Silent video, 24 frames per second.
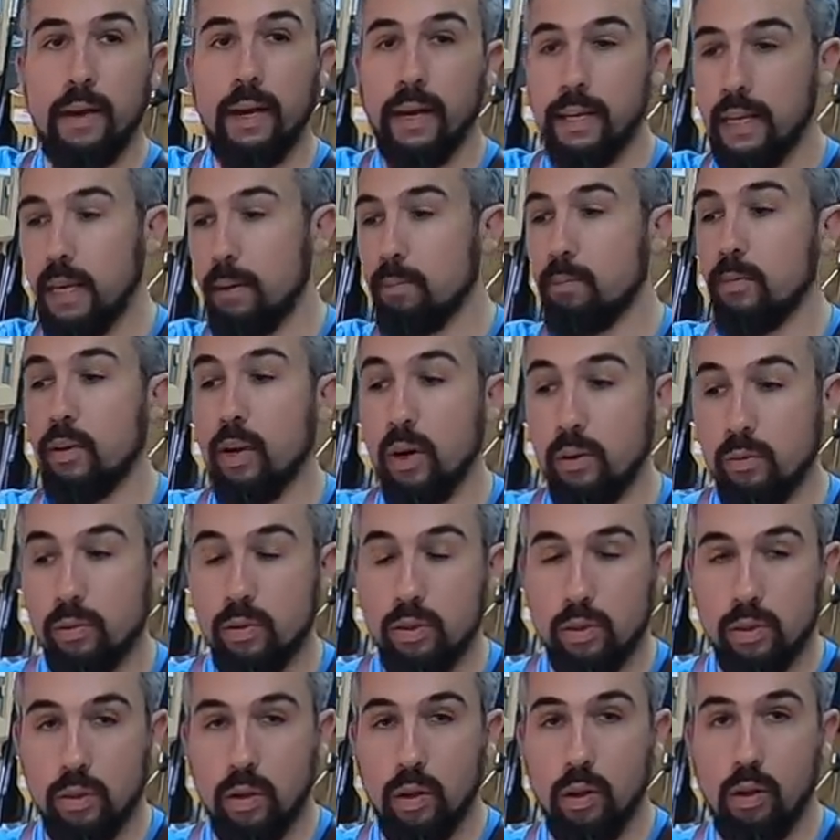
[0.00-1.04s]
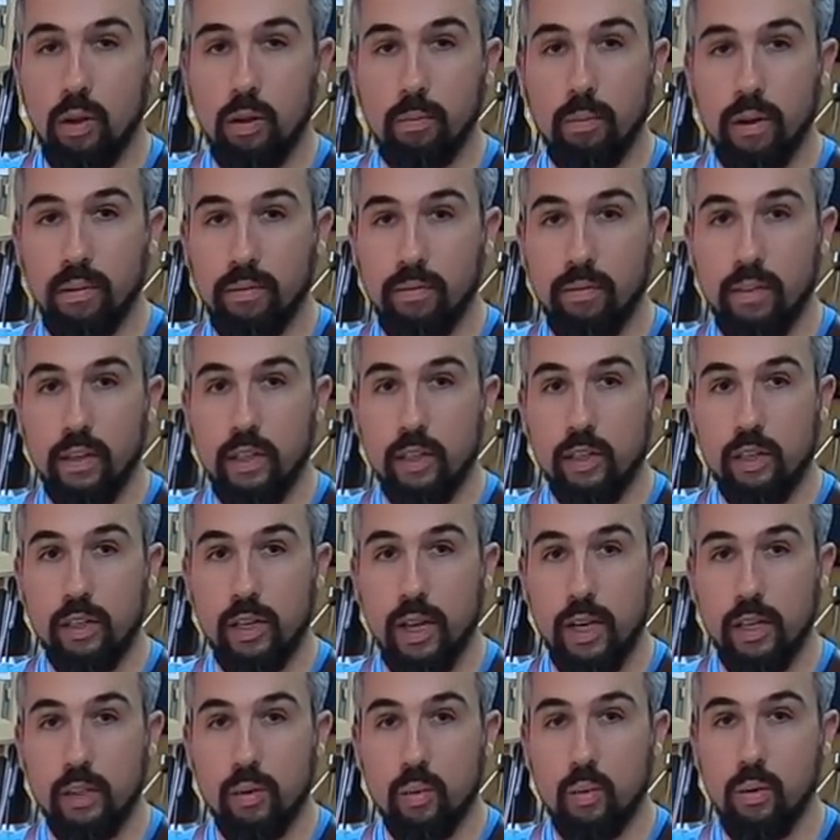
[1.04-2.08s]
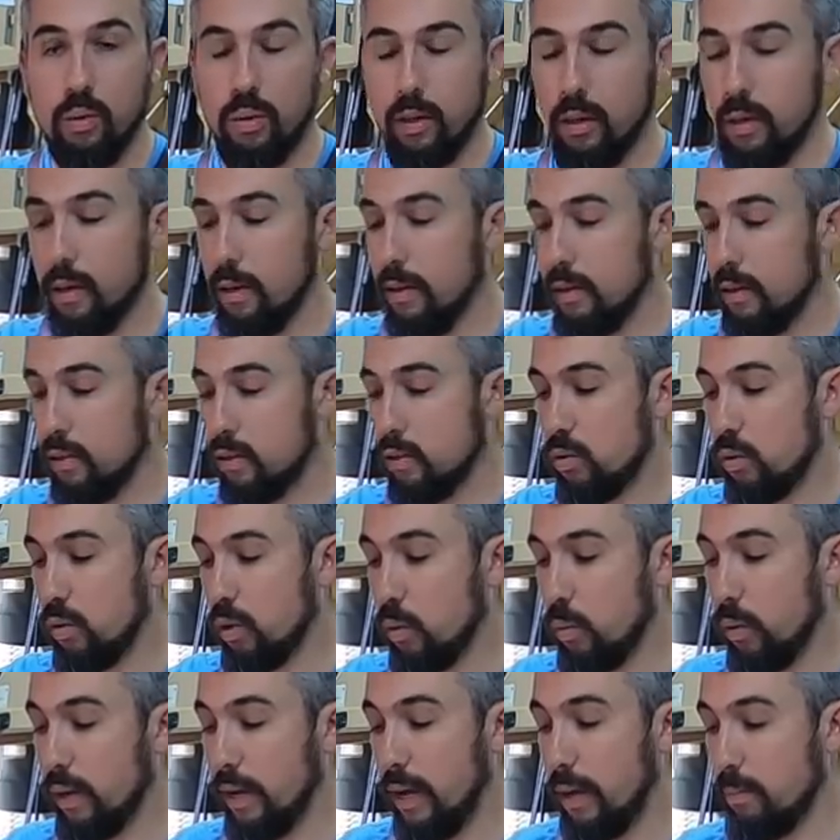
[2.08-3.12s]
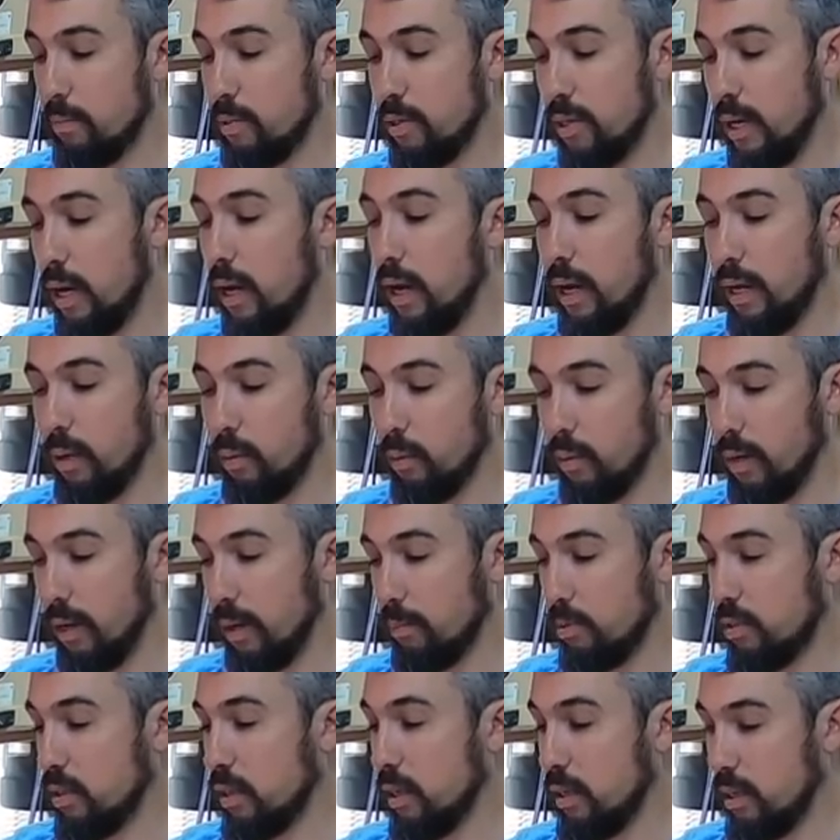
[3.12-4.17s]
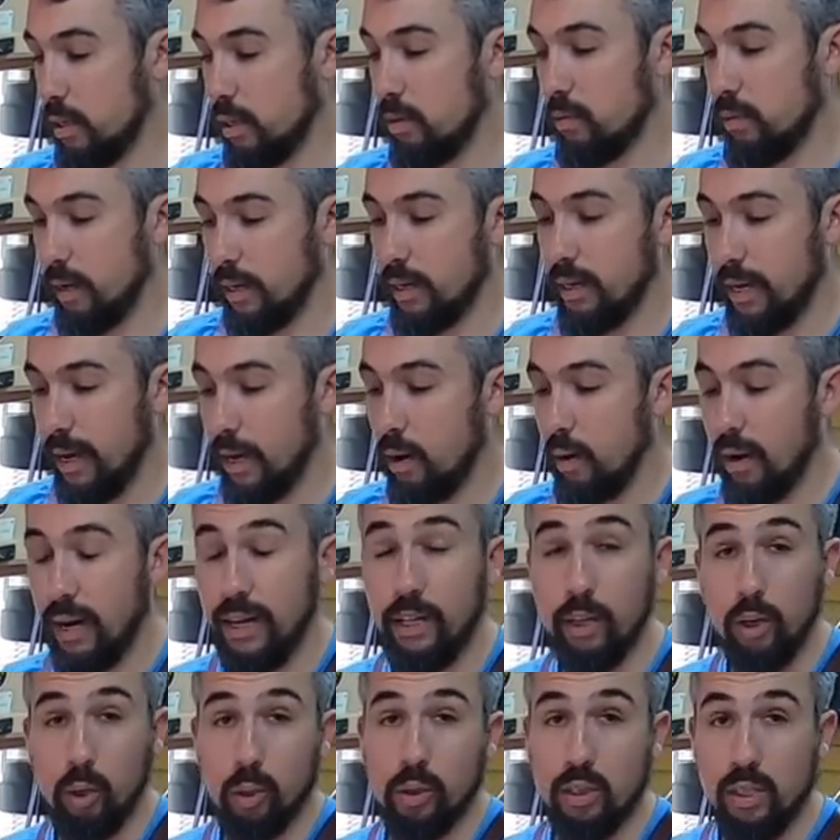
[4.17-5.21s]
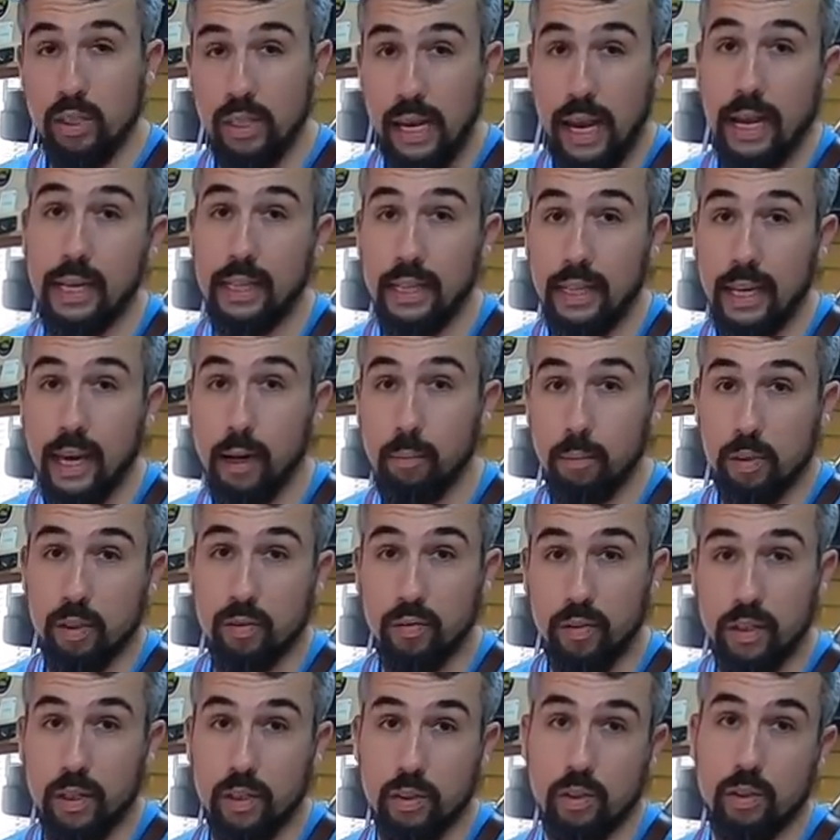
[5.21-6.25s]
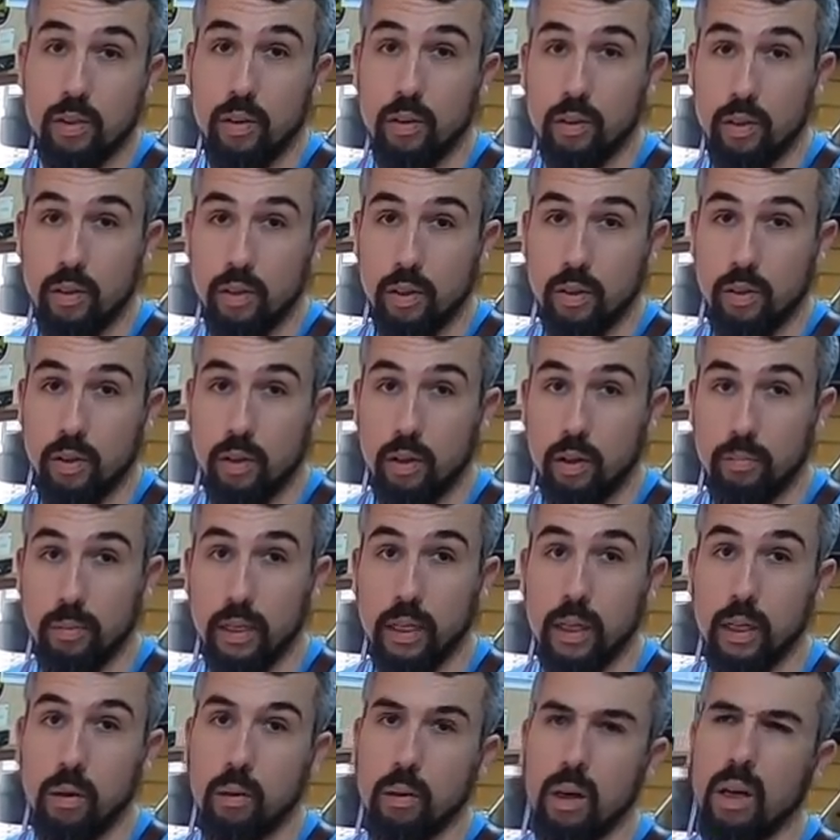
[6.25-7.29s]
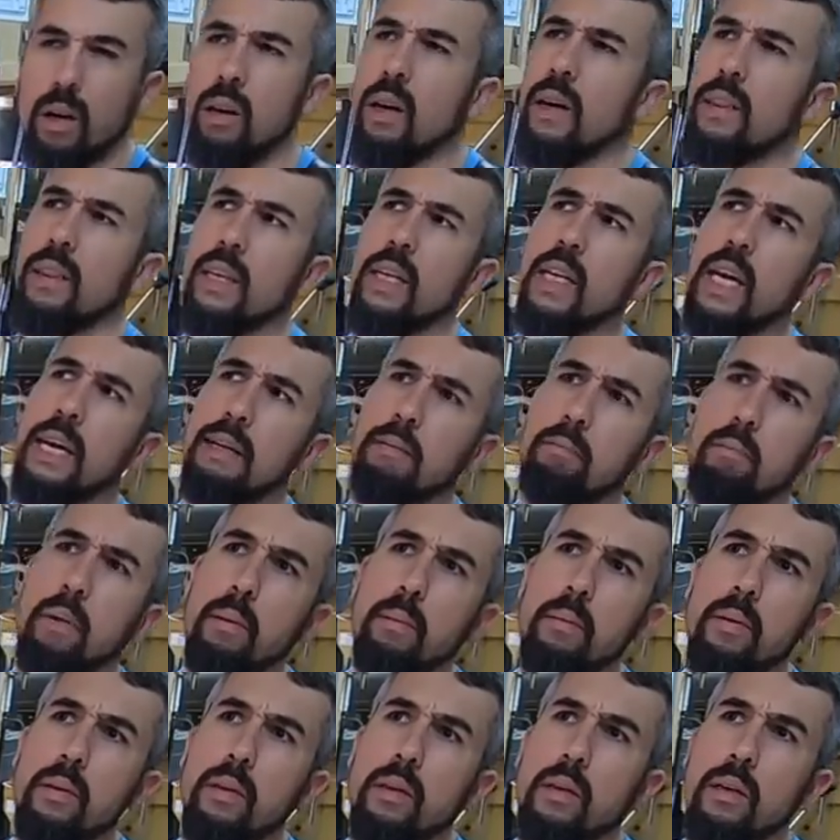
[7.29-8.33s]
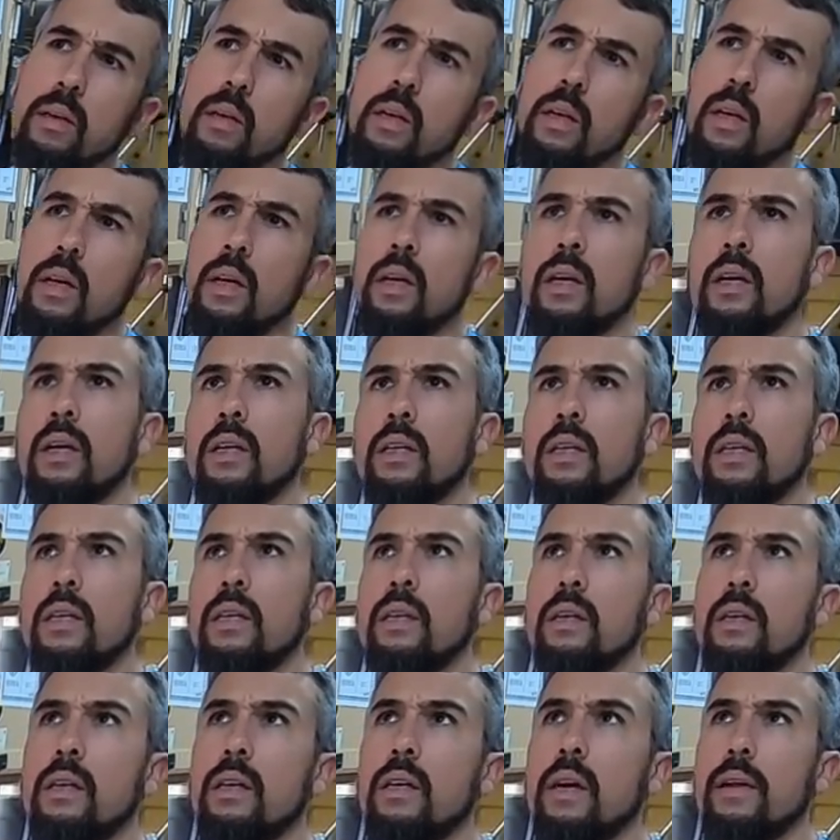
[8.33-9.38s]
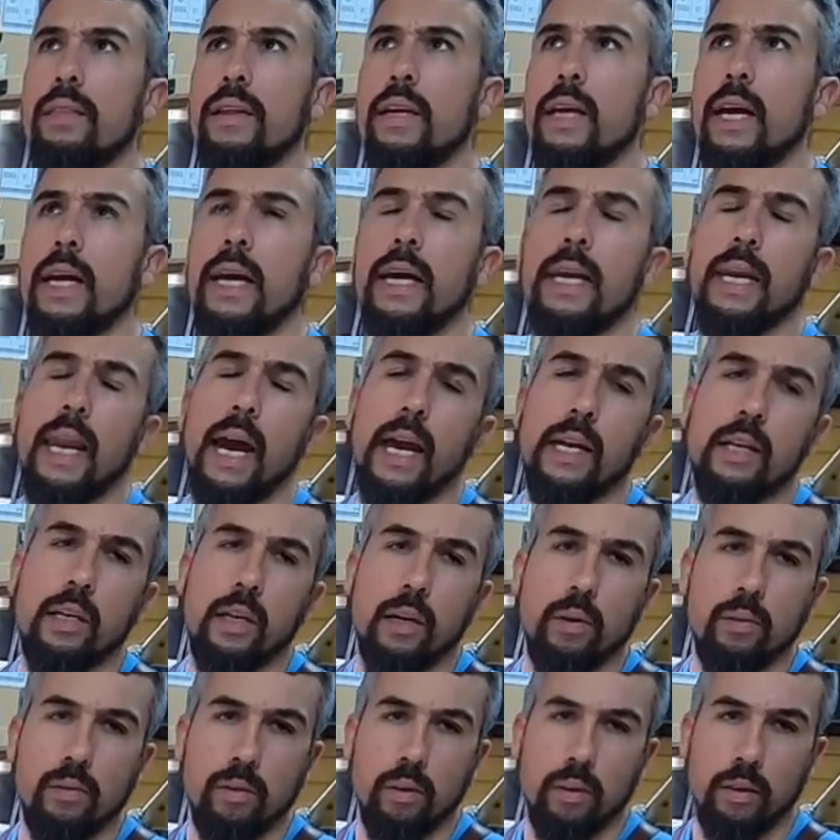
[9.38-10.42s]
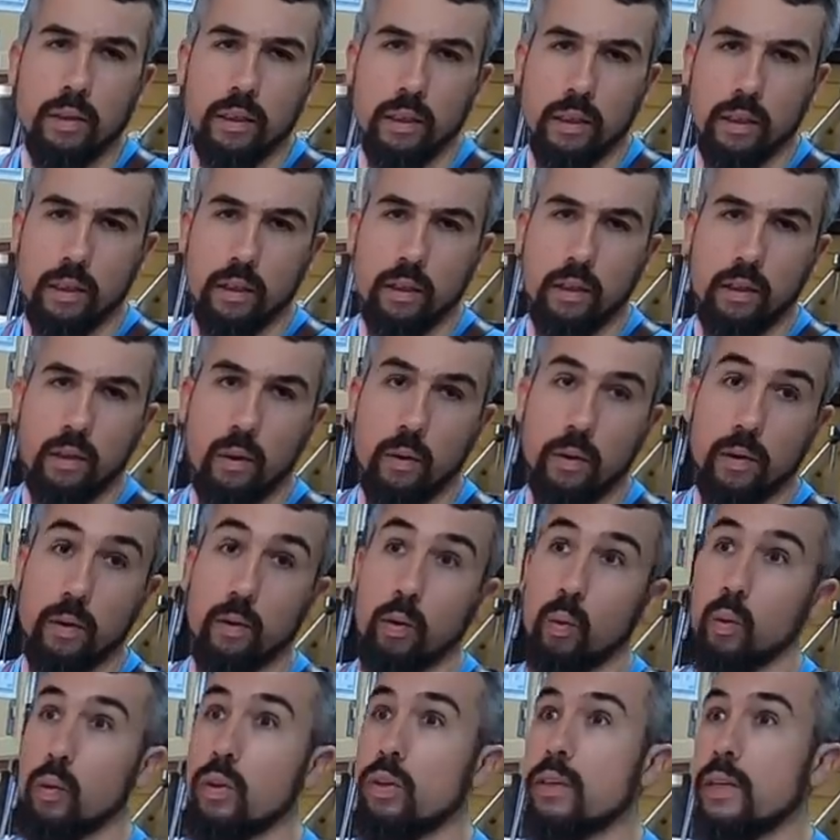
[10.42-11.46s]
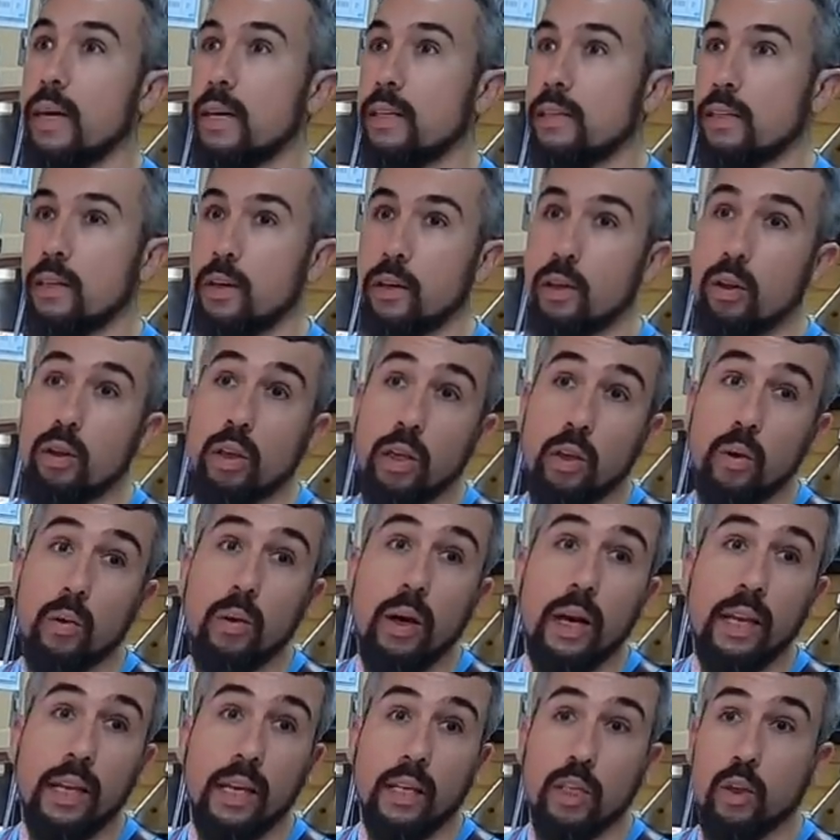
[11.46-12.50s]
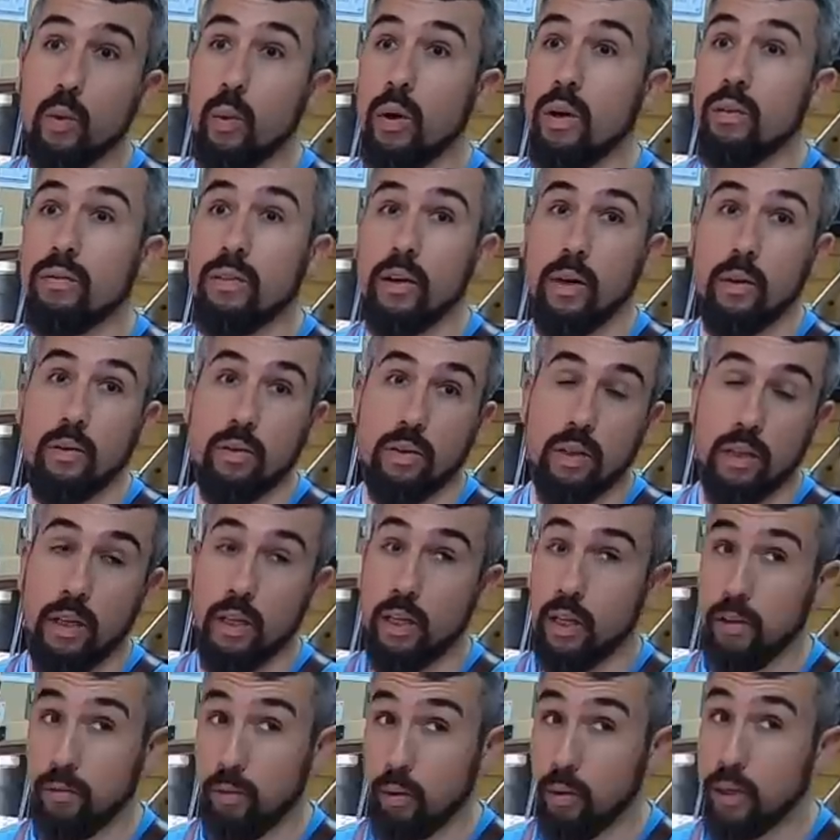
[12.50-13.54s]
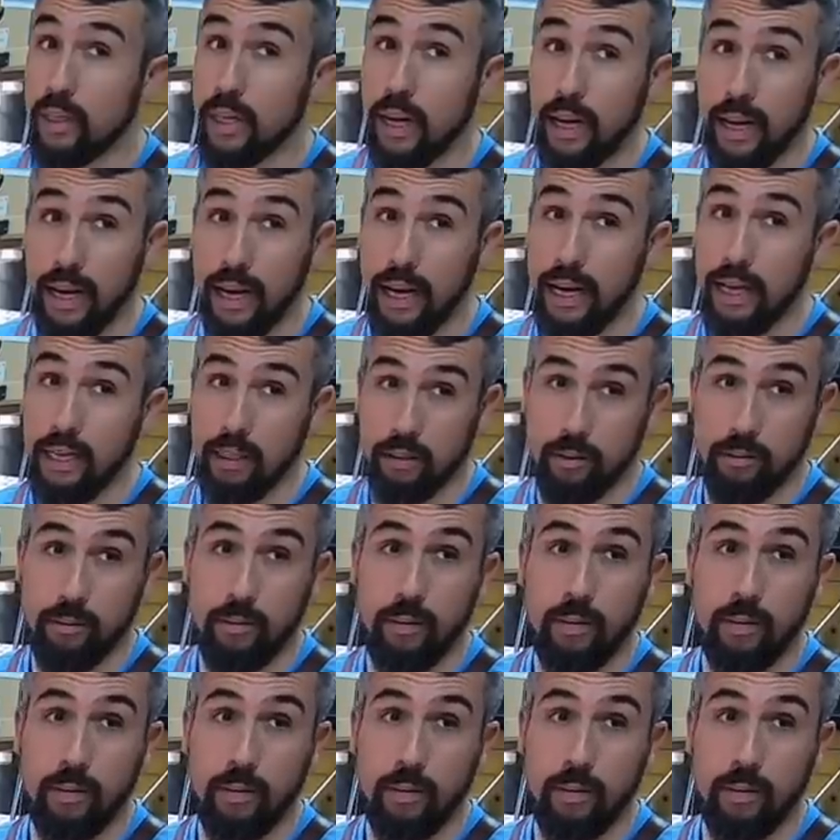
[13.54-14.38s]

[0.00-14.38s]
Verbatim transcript: I keep notes on my finish schedule so that when I'm done, when I'm sitting here right now, I know exactly how much finish is on this guitar. I'm not going, oh, I think I remember I did, uh, I think I got nine coats on here. Or the worst case scenario, you think you've got like 12 coats and you've only got eight.